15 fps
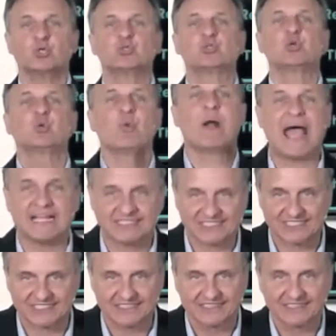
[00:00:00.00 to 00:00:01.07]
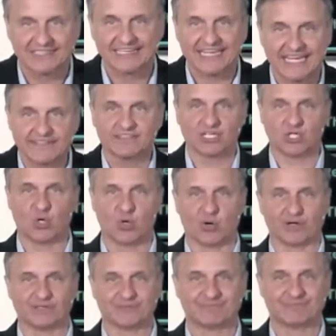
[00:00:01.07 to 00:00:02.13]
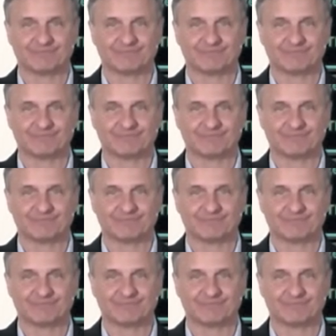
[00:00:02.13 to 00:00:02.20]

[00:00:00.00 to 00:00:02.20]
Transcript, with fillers: to rest in the Lord,